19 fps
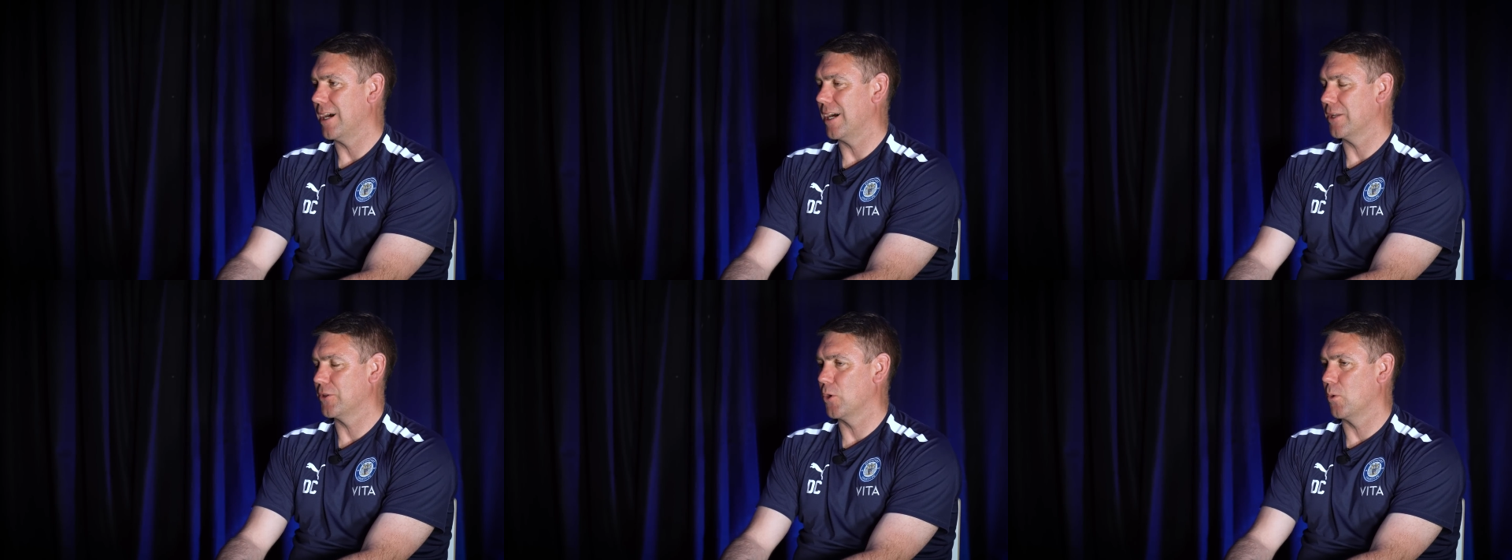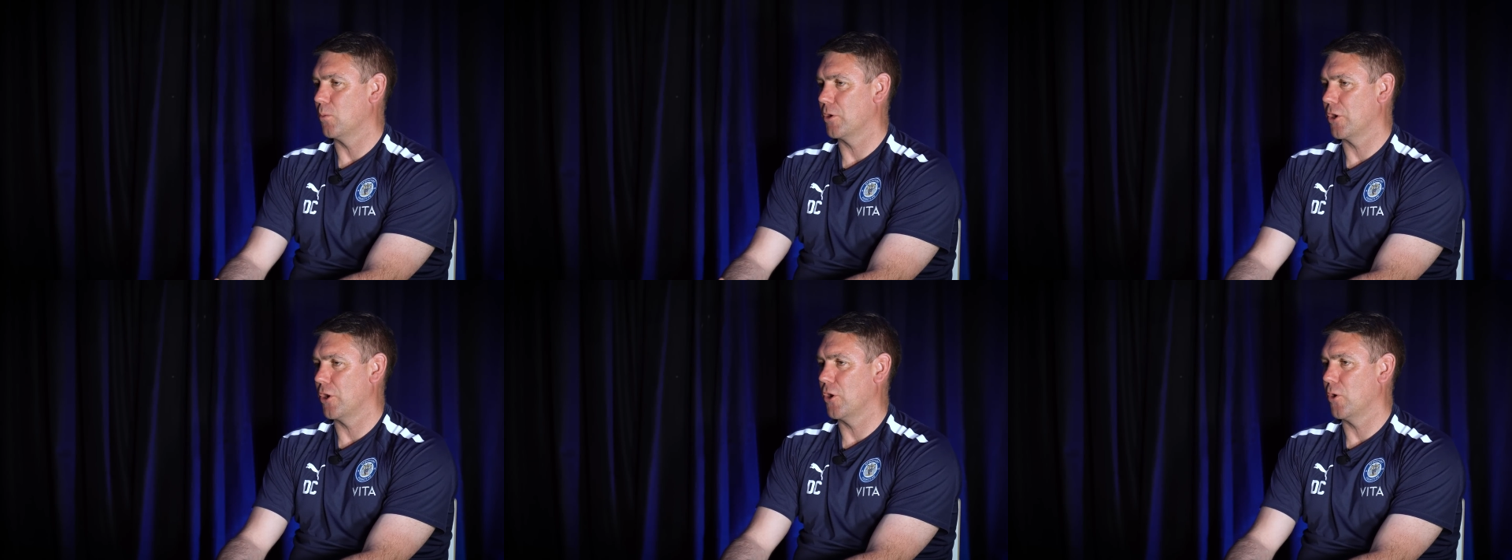I
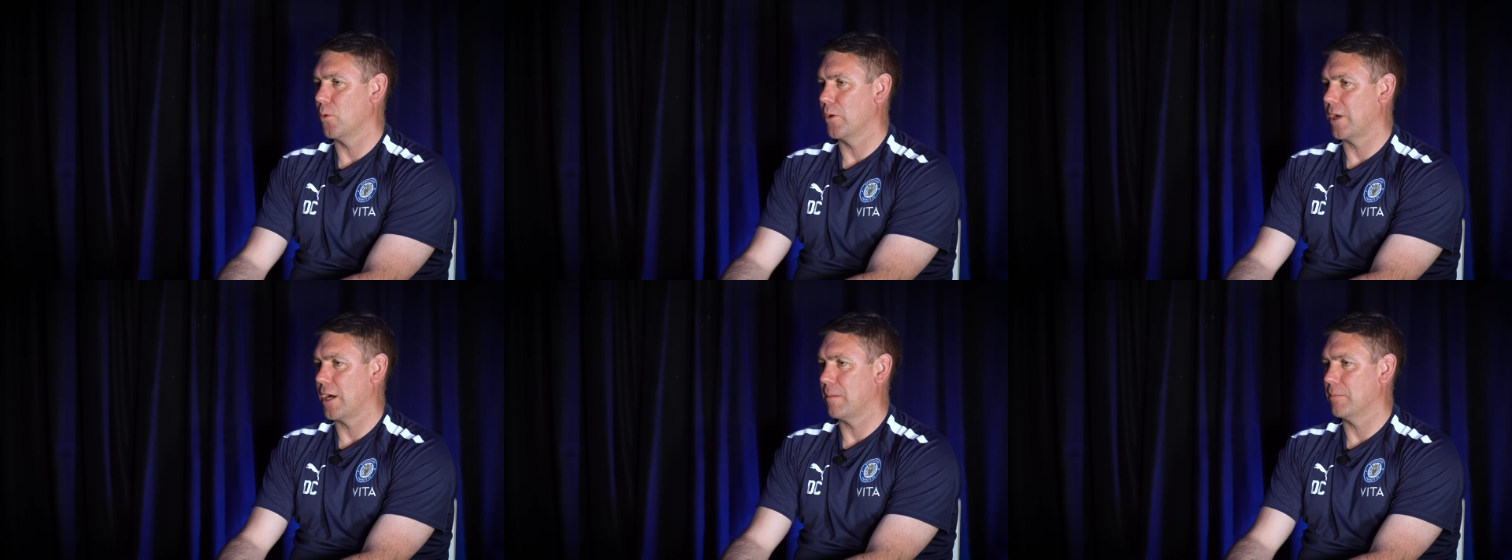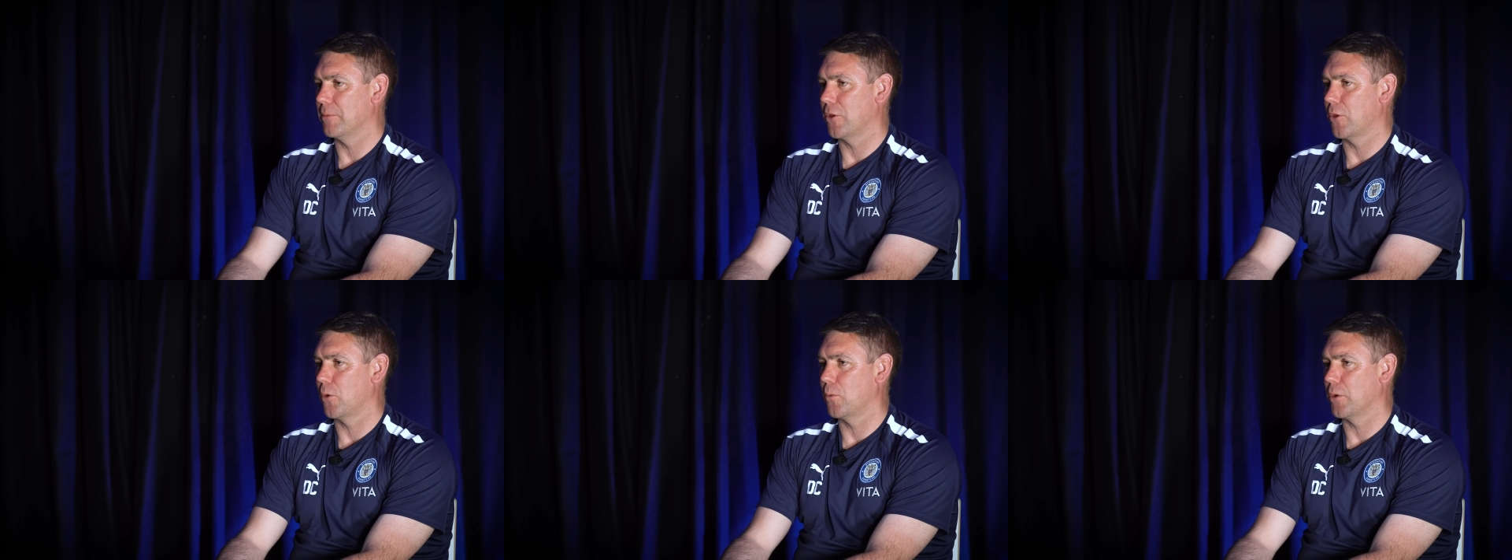don't want to know what
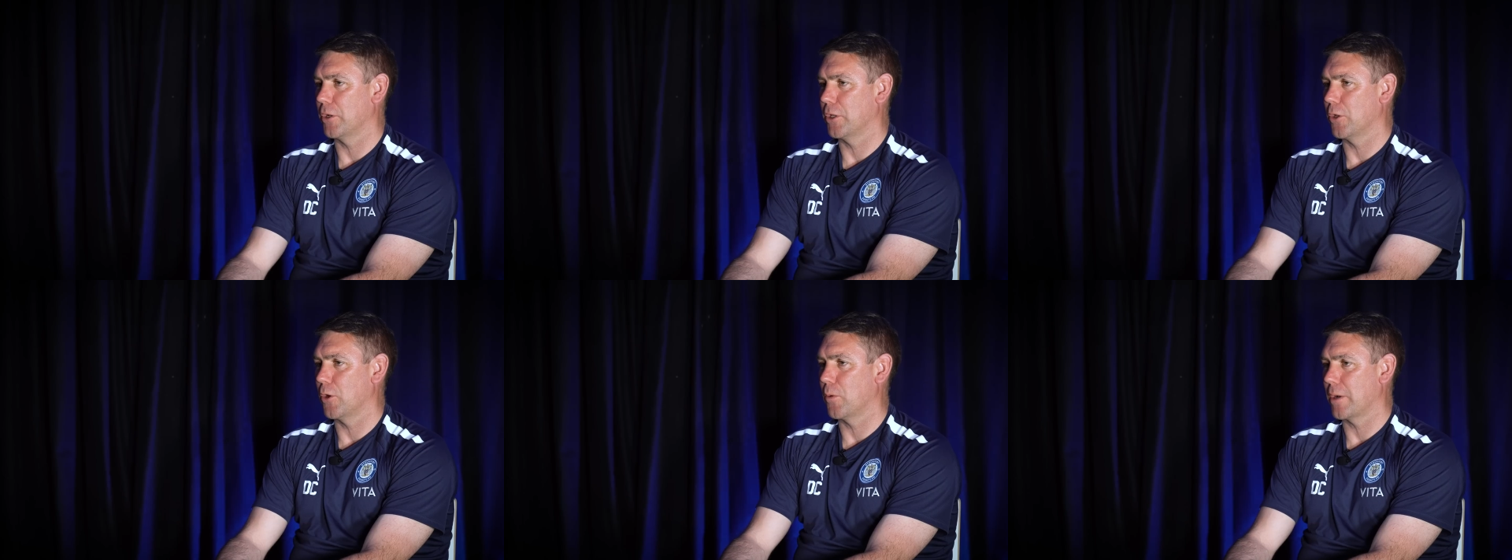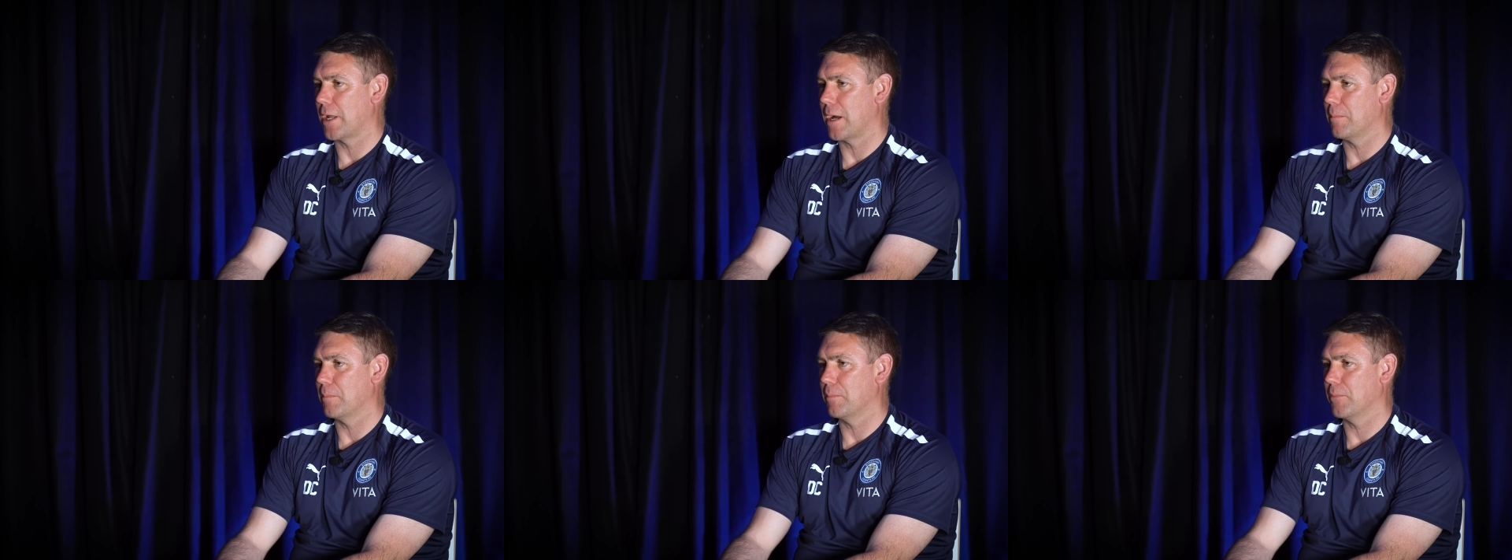happened, I don't want to know
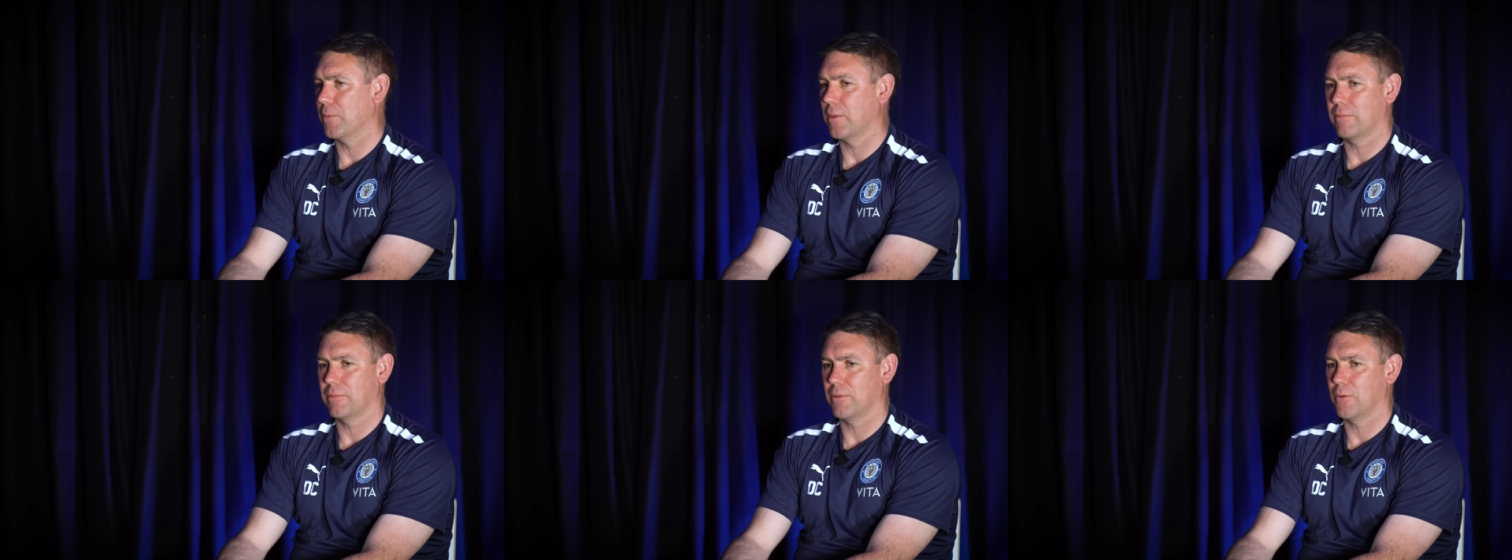what happened.